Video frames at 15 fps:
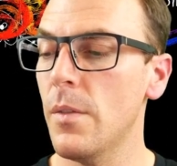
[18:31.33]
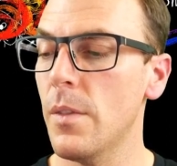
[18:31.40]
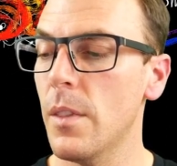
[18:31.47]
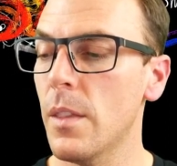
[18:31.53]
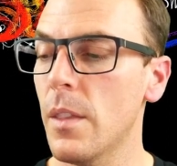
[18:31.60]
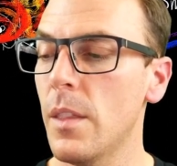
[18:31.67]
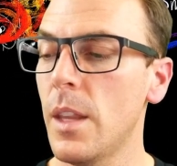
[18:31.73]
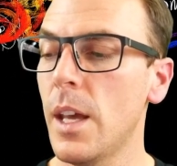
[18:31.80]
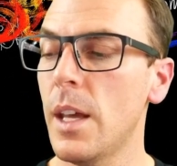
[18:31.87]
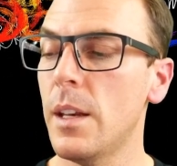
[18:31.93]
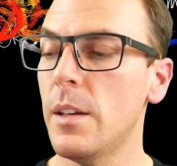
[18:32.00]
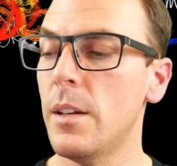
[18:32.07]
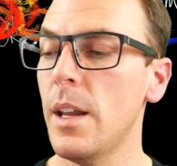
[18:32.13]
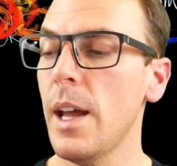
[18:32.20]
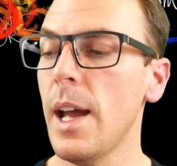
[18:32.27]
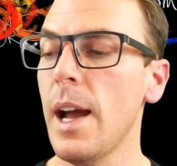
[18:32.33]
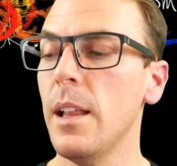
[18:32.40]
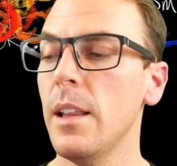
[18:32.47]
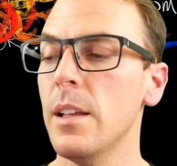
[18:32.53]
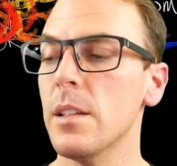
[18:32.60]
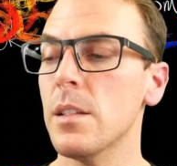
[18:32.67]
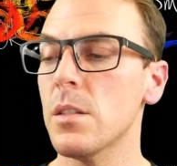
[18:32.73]
Then
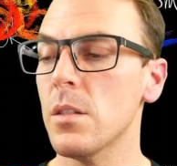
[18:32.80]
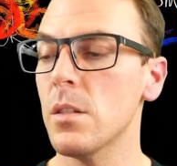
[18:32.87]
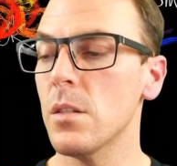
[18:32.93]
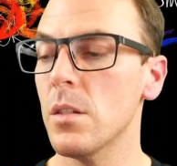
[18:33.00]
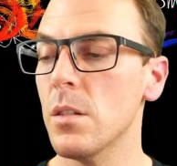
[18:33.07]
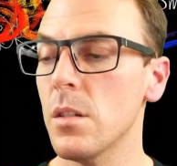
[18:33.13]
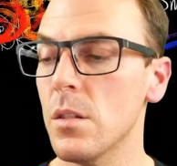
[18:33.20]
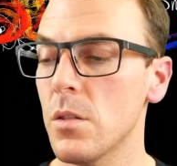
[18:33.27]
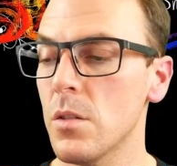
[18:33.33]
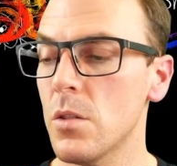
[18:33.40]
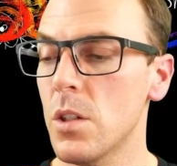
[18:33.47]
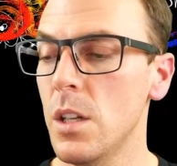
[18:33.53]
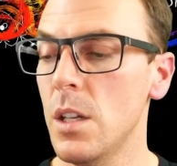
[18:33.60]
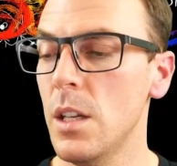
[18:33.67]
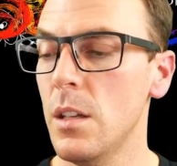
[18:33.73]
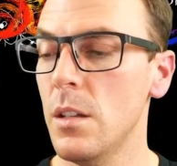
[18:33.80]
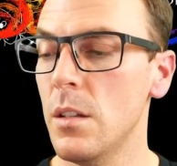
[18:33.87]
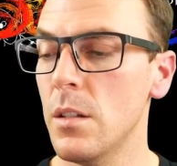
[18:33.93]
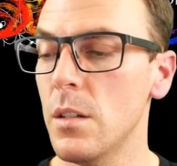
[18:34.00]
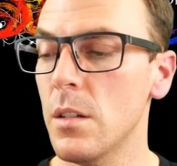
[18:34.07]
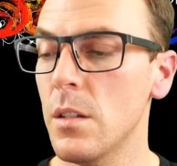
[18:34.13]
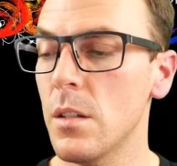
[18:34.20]
Alice, she
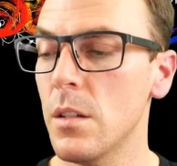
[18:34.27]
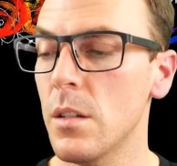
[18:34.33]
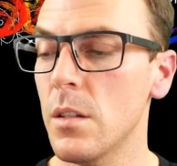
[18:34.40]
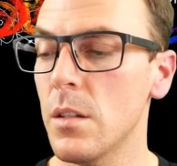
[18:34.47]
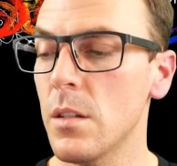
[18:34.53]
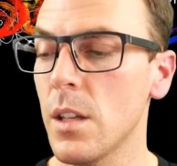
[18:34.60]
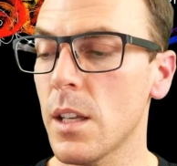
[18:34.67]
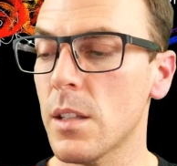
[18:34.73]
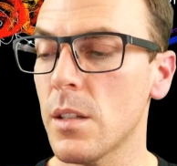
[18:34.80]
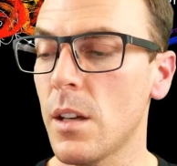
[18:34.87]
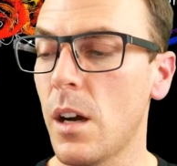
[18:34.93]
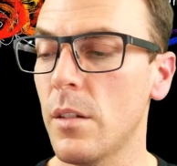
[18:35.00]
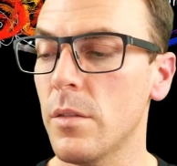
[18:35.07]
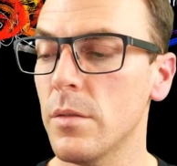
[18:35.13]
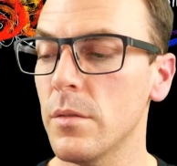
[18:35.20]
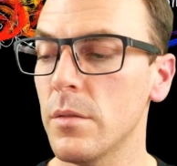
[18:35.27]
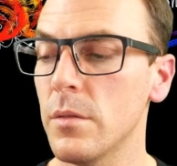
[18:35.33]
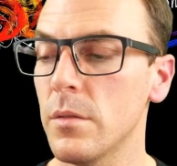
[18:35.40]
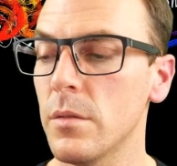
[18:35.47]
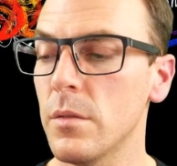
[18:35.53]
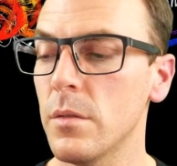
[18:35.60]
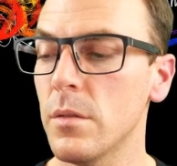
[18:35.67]
takes off
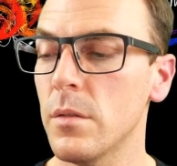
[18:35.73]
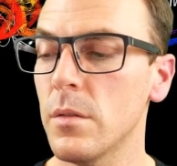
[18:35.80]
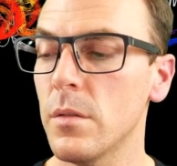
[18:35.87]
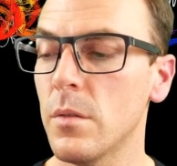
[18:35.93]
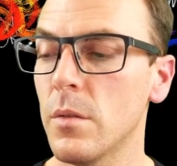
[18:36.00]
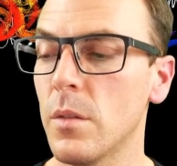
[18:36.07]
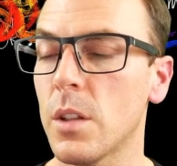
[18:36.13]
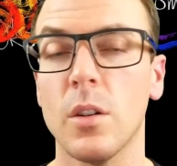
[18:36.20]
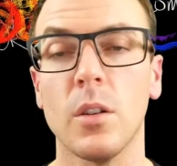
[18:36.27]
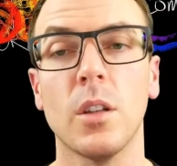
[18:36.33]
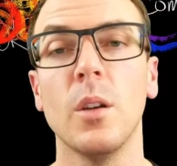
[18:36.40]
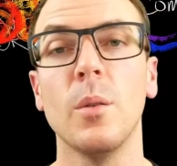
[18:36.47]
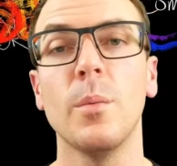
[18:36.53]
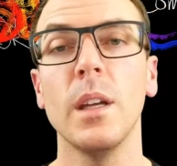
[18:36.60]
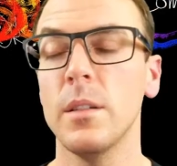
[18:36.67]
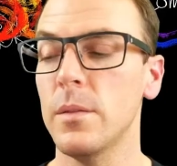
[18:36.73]
with her qubit.